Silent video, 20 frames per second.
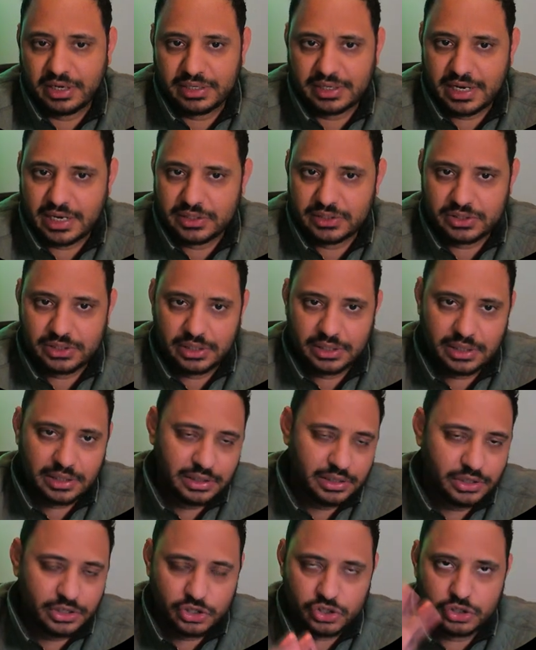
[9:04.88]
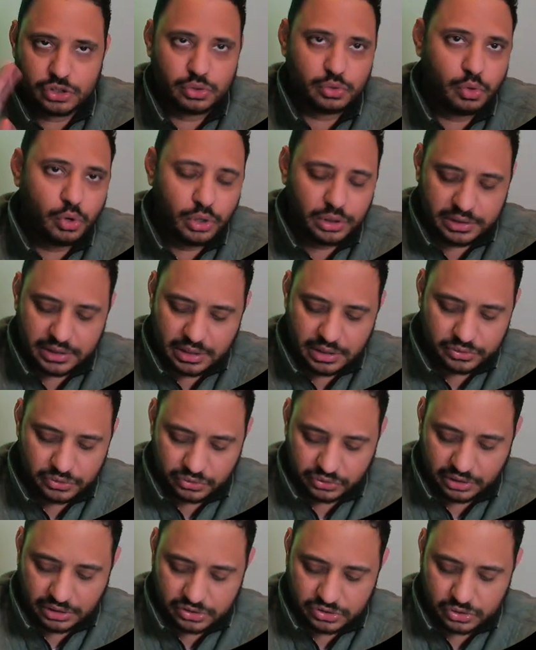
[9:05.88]
fantastic. In addition to all the
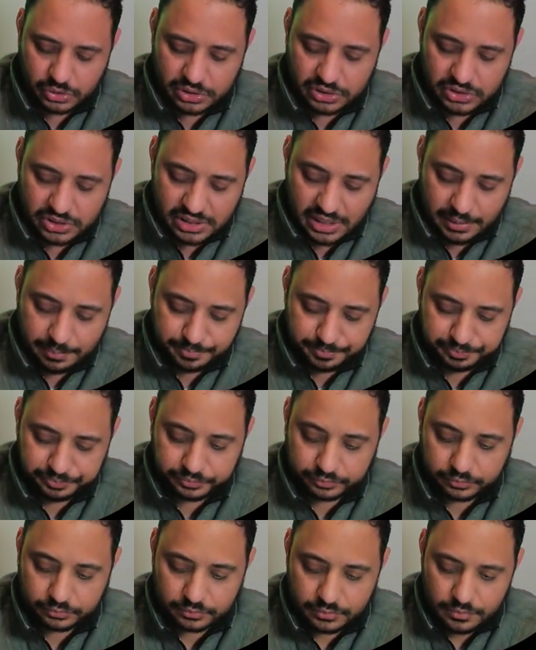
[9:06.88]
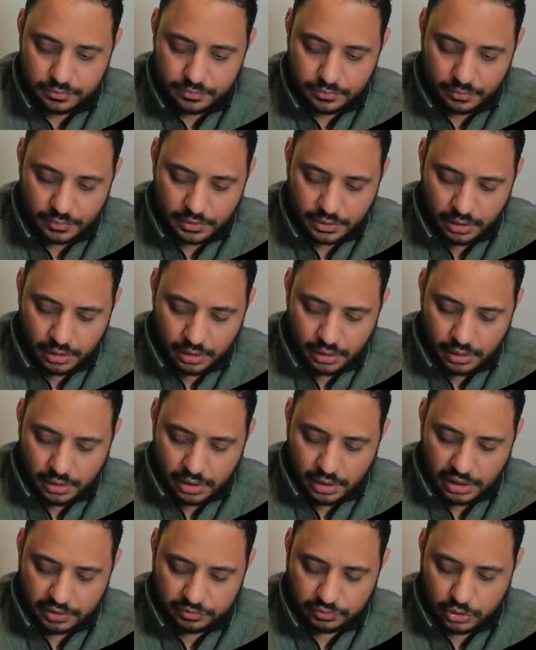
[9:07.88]
other things, you can see
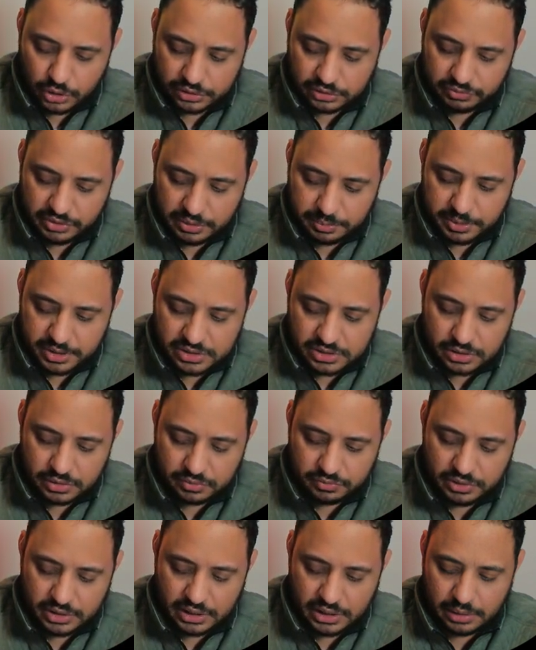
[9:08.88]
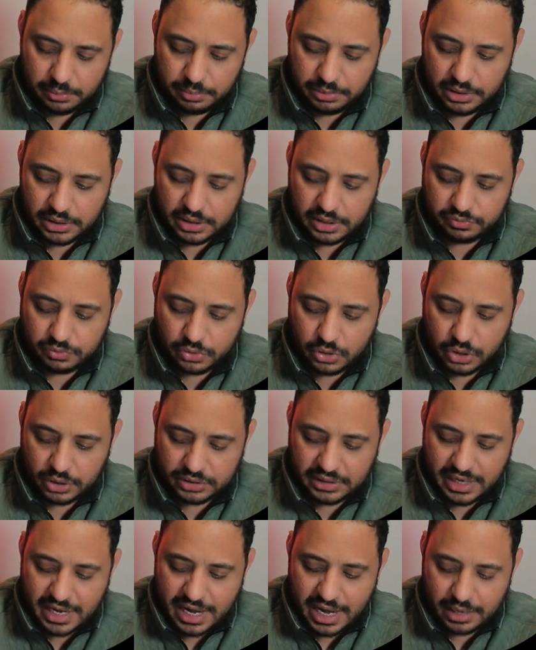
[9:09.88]
I've got the VPN server enabled. I've
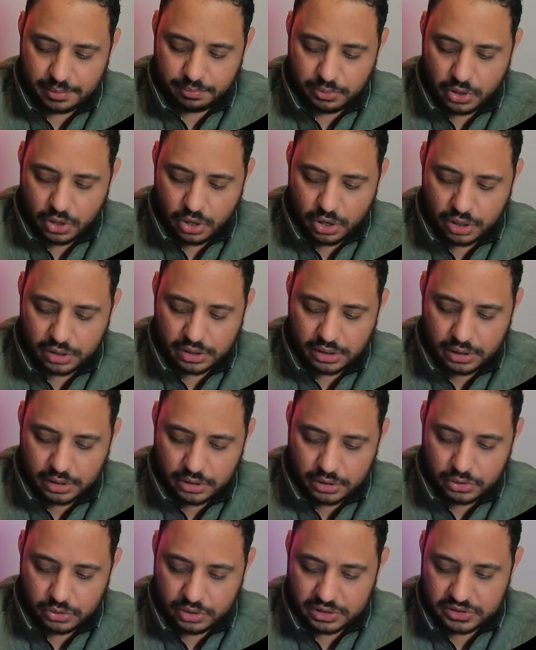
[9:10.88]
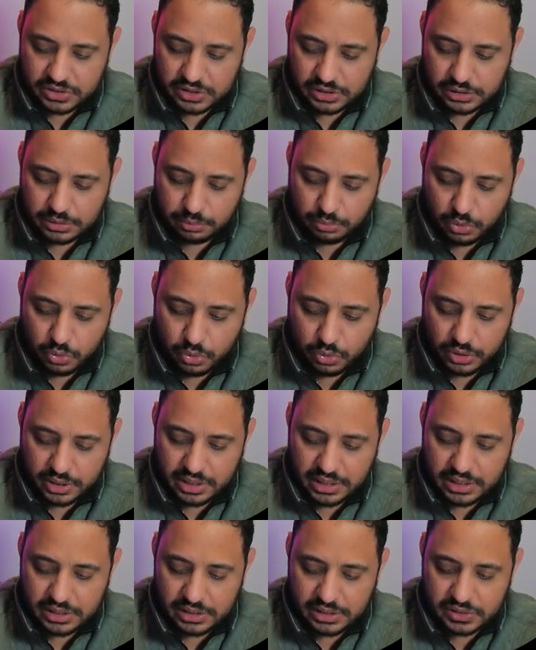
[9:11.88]
got the ad block. You can see the
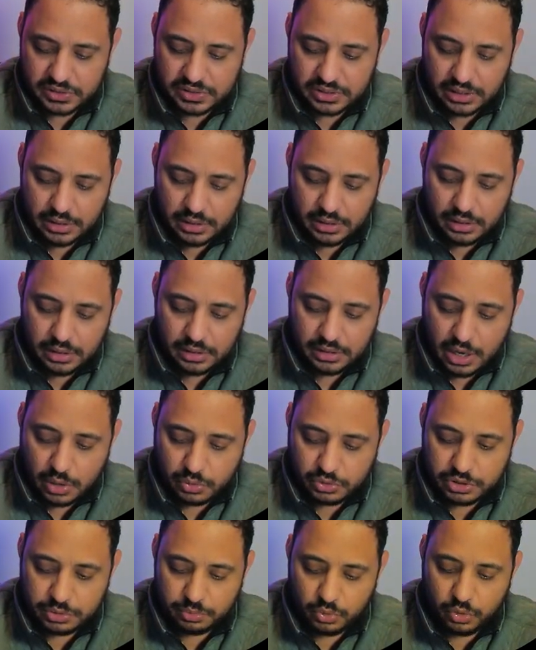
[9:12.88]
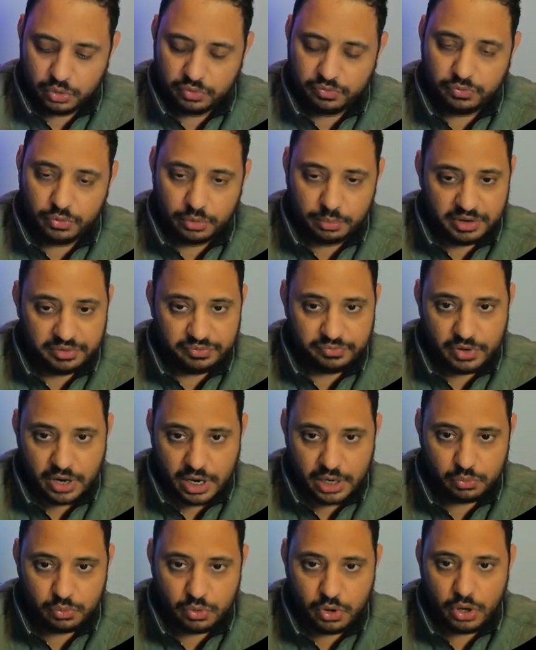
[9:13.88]
mode is router mode for my
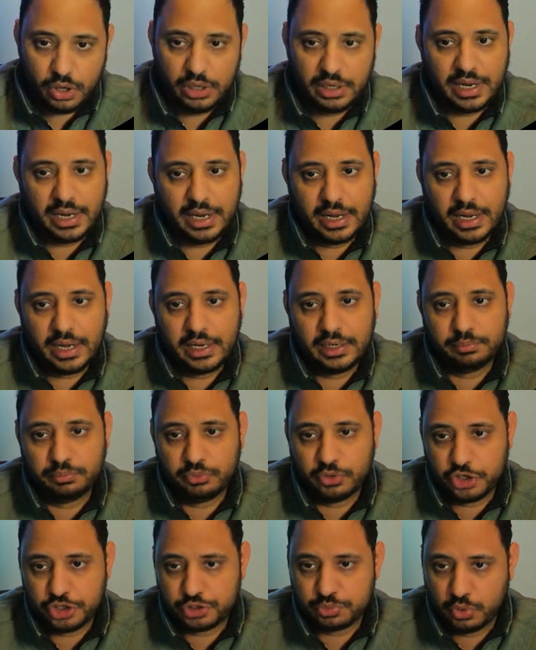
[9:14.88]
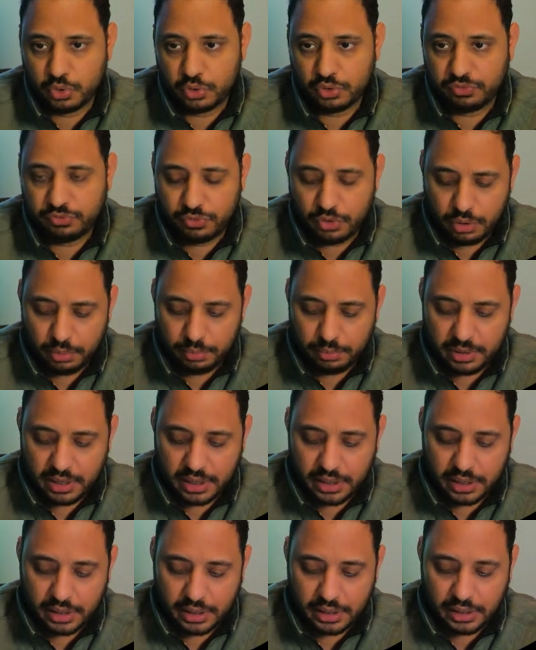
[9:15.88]
firewall and bridge mode for
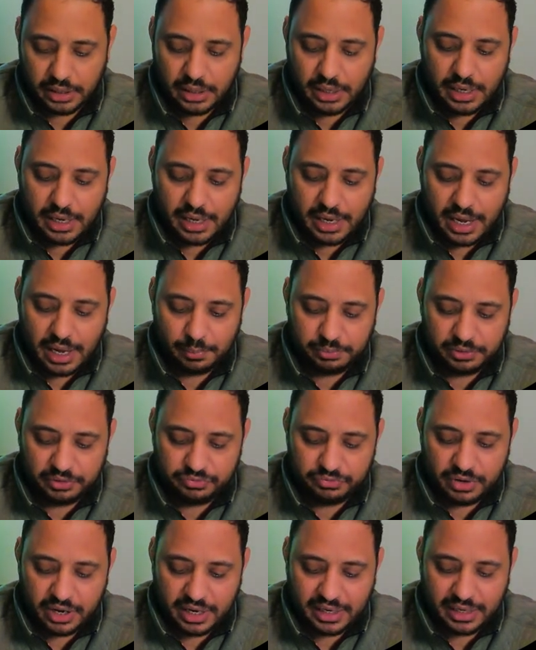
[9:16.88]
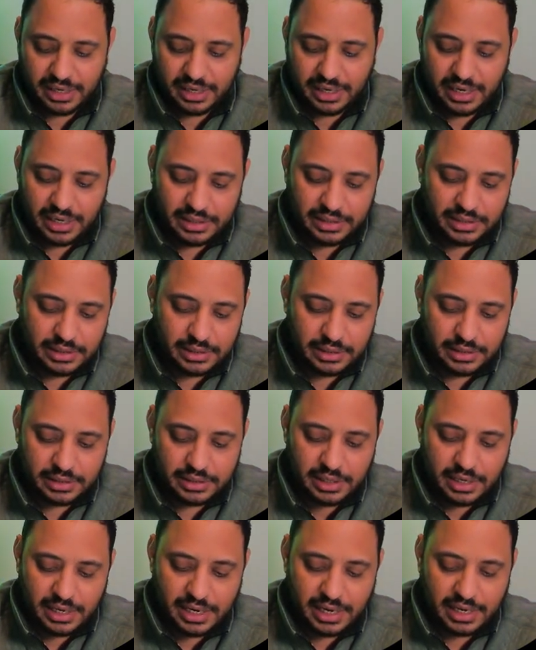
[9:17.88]
my AmpliFi
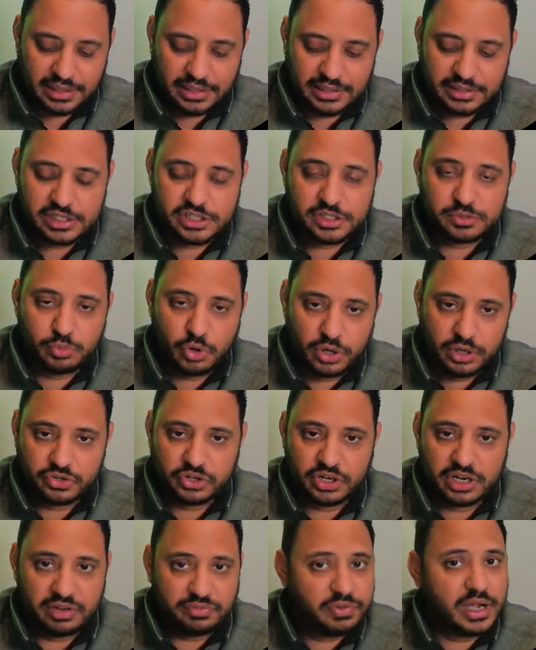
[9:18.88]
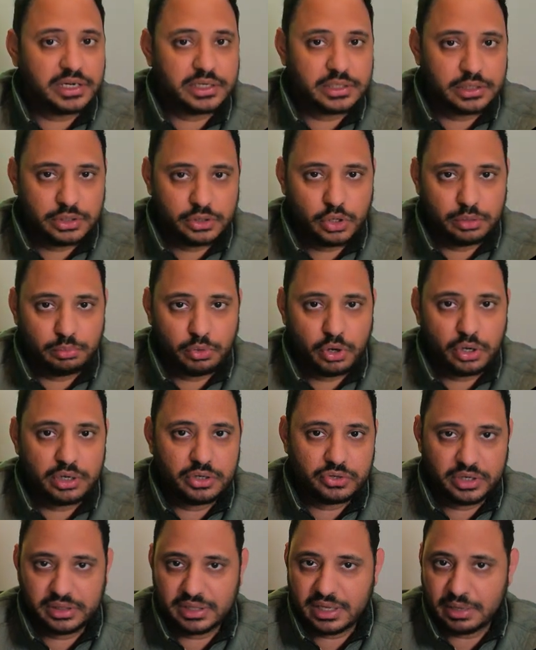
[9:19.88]
Alien and it is monitoring if i turn on
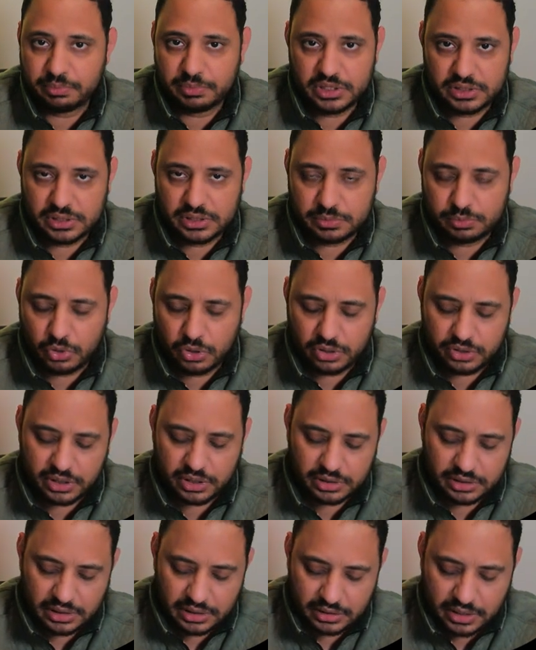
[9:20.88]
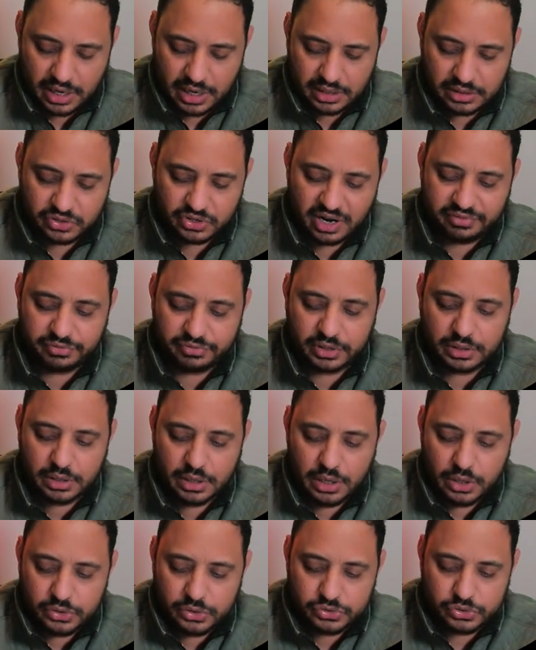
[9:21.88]
monitoring that means it's monitoring the entire traffic
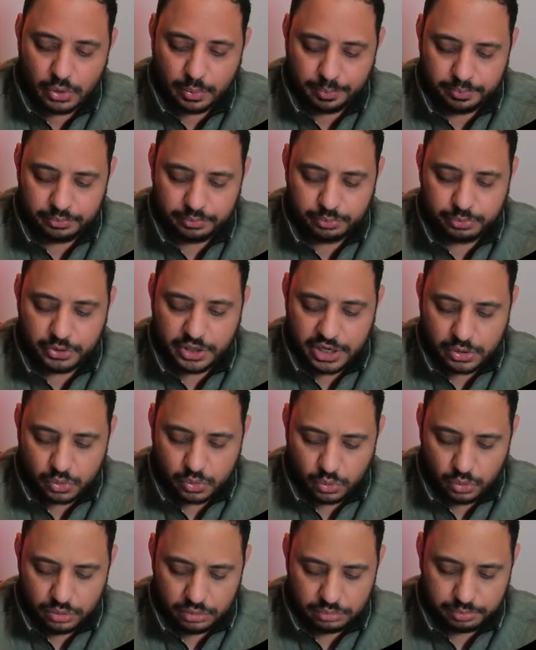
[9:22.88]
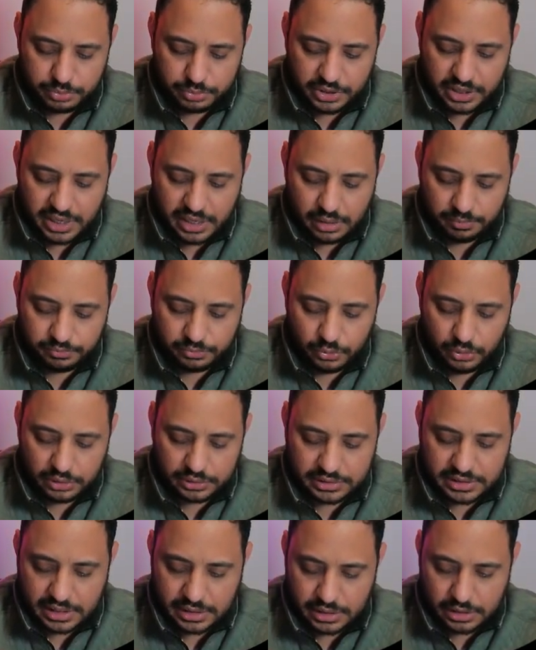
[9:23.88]
so pretty cool pretty
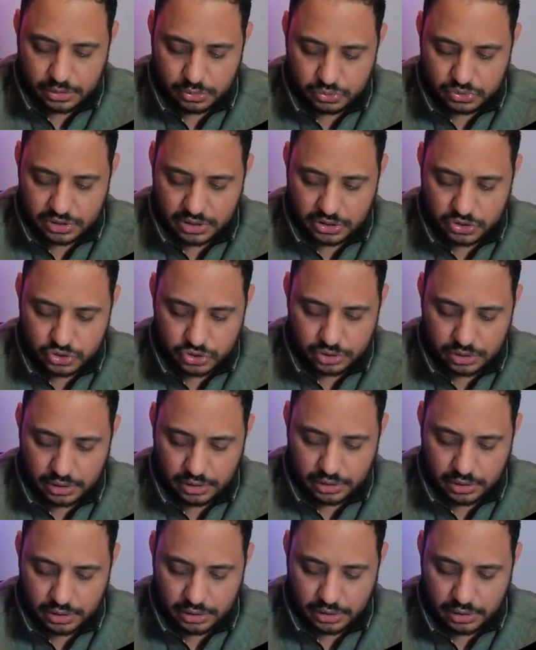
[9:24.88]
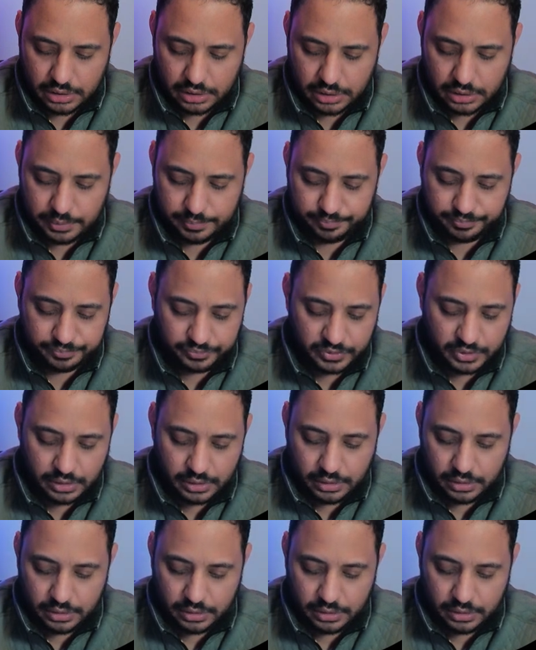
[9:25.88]
helpful data usage um,